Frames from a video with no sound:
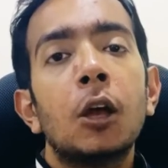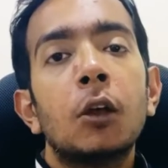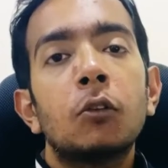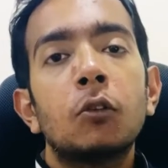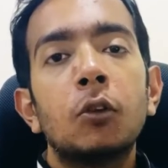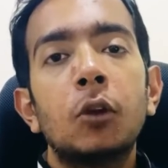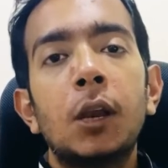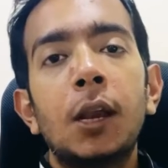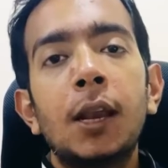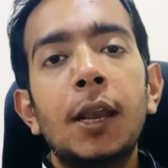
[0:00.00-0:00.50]

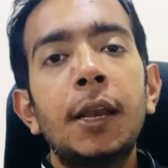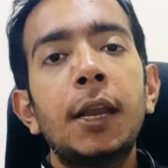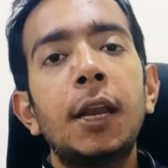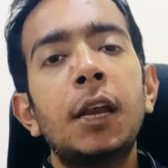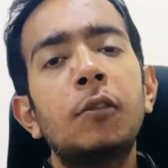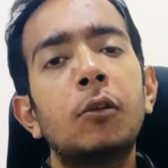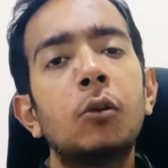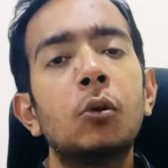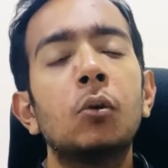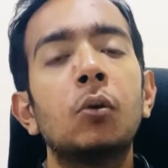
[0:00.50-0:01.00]
So you really
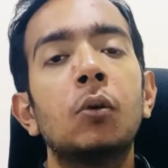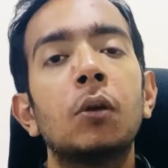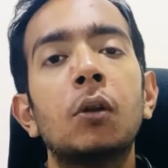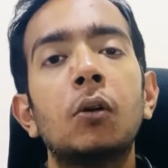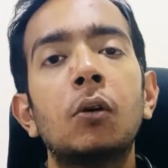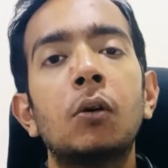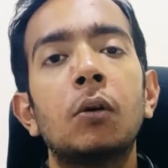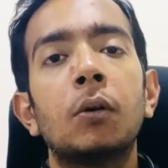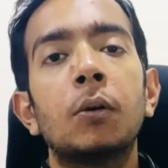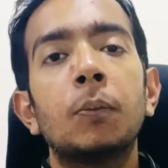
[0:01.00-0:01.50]
need
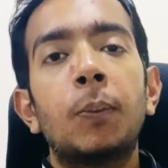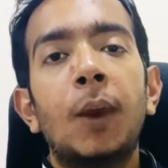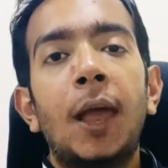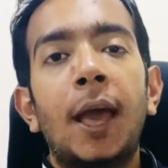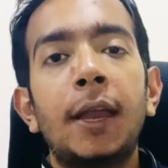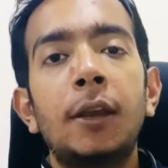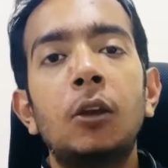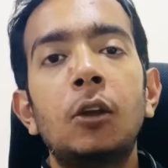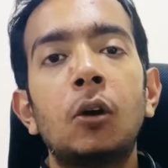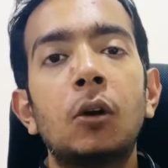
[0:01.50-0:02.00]
to
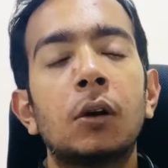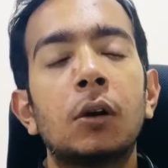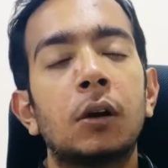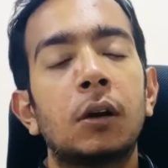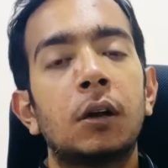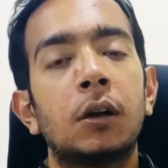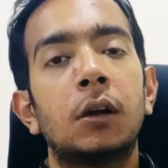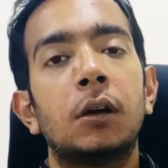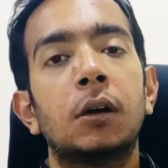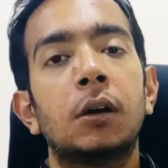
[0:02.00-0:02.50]
plan
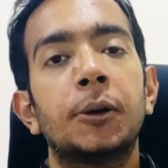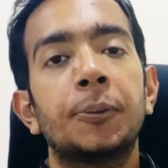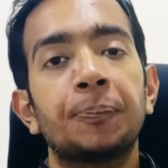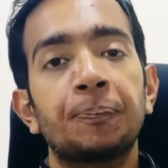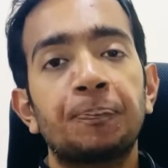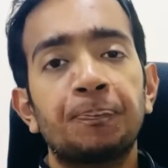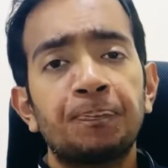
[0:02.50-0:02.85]
your